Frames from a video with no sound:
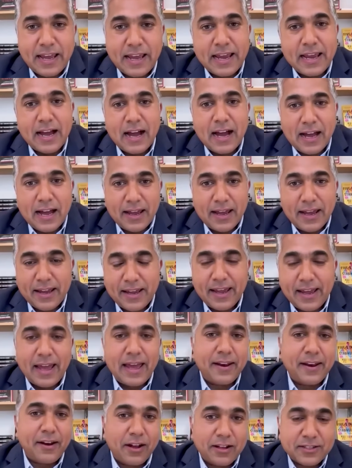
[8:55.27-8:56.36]
A I
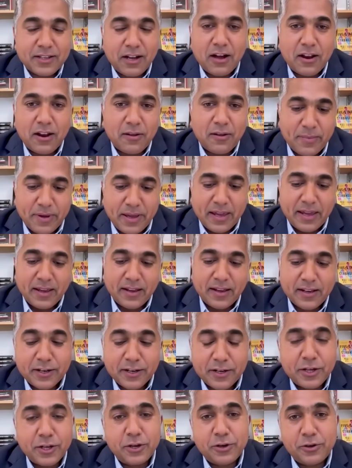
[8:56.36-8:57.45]
and autonomy
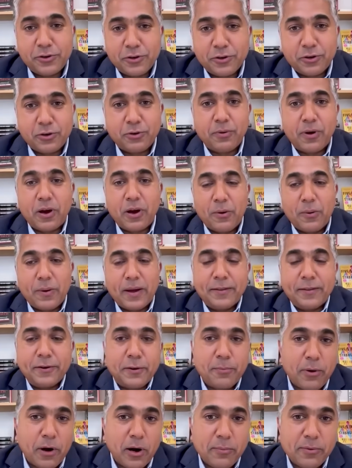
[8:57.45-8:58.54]
continue to grow. And the
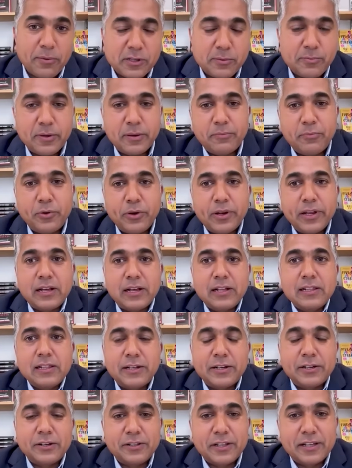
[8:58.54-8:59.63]
department's been pretty
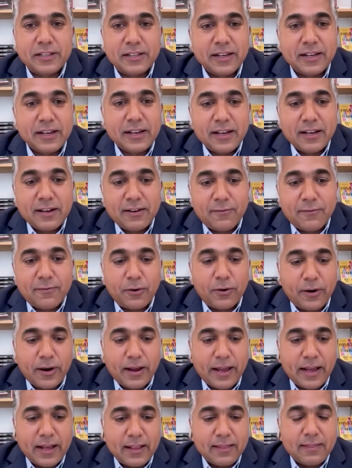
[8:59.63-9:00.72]
clear that for
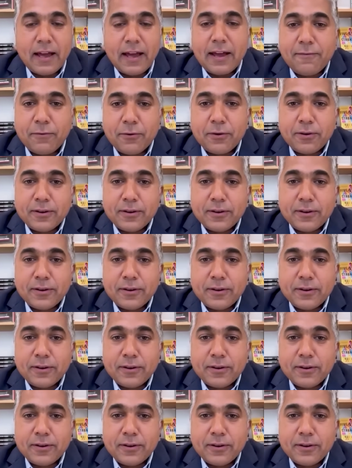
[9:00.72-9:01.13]
a life or